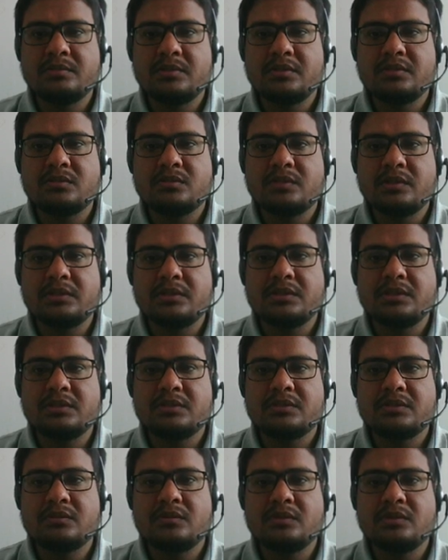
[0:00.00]
square, that
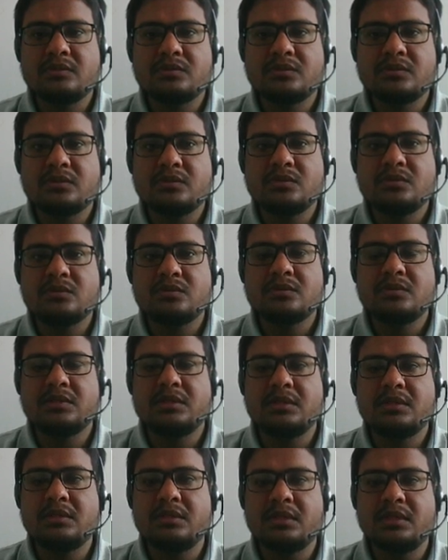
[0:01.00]
is equal to 0,
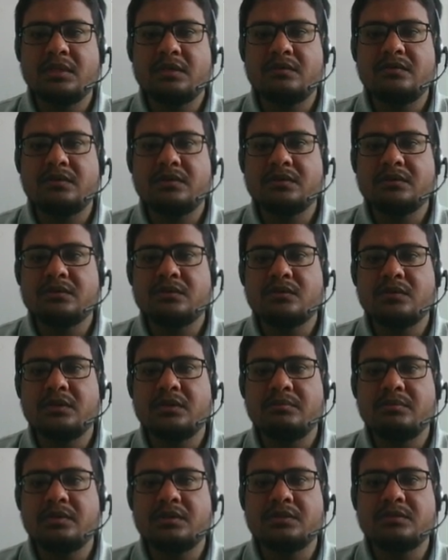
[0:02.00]
then alpha square
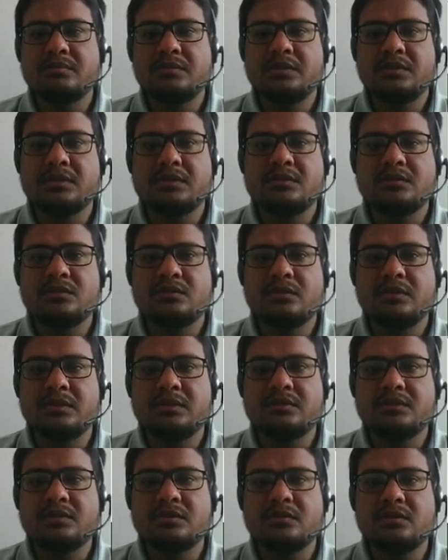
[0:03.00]
plus beta square
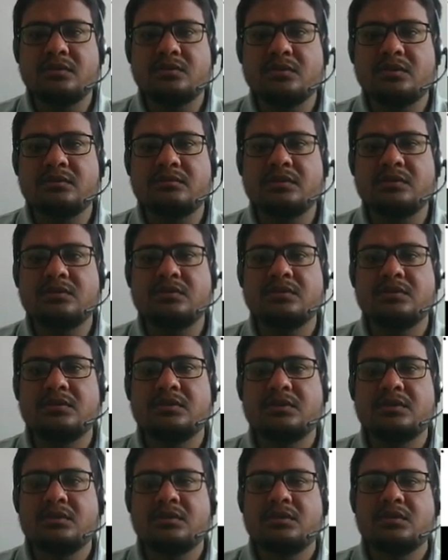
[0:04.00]
is equal to how much?
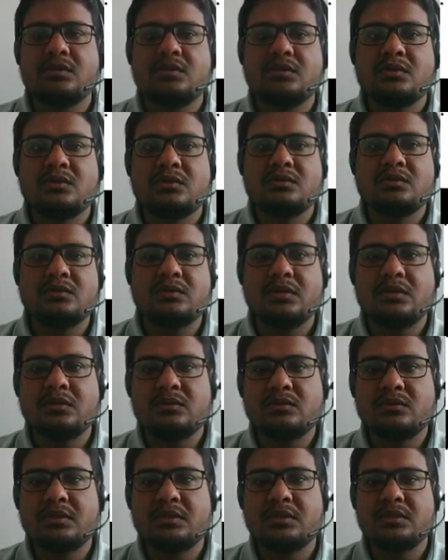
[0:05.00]
So
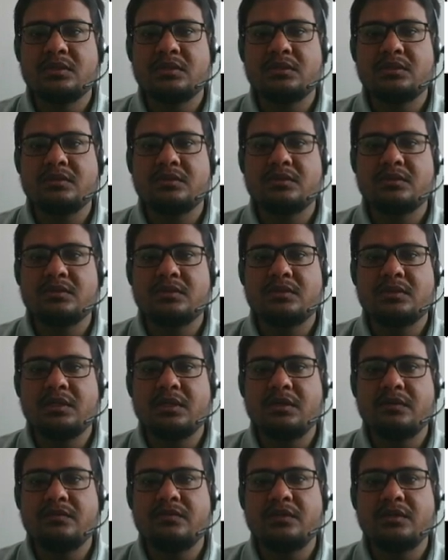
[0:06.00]
now here
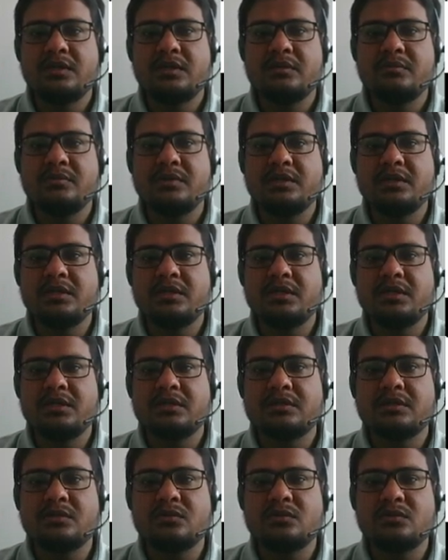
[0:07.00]
alpha and beta are
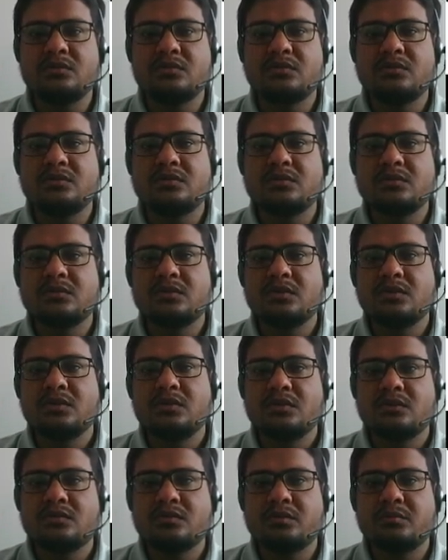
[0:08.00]
the roots.
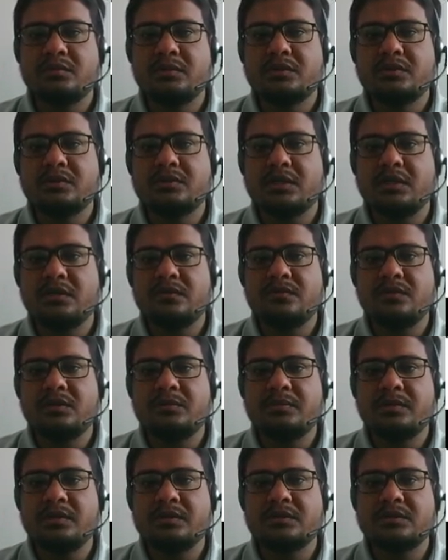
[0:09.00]
So it means alpha
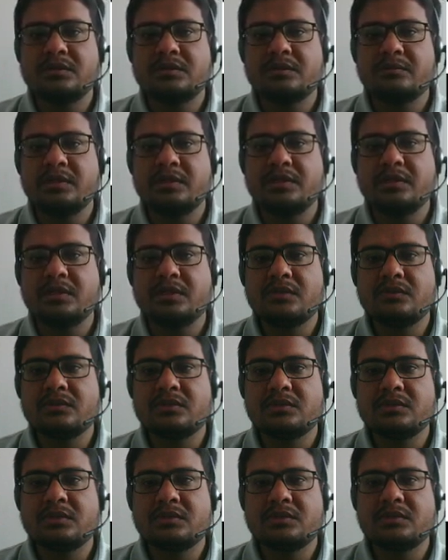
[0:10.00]
plus beta, which
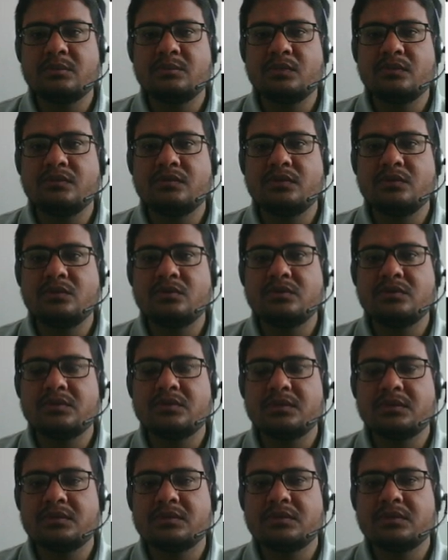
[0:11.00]
is the sum of the roots,
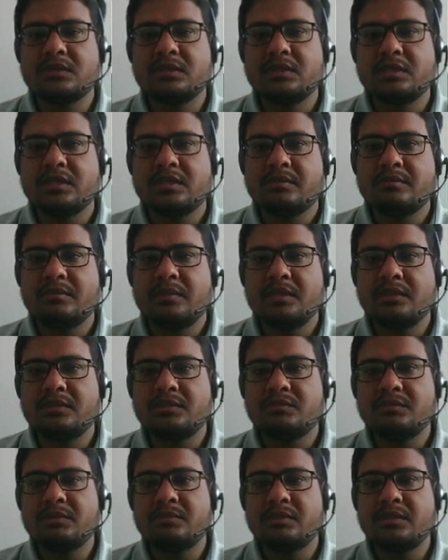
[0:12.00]
is
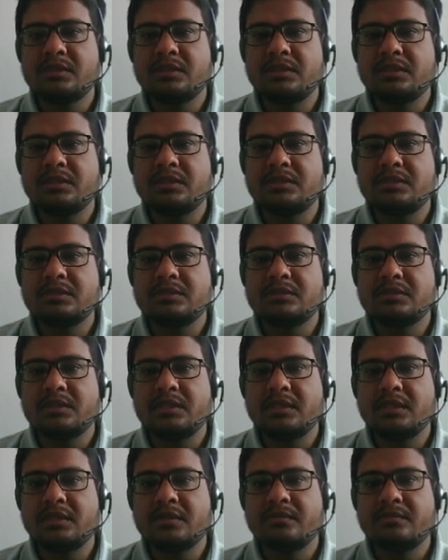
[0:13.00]
minus b by a, that is a,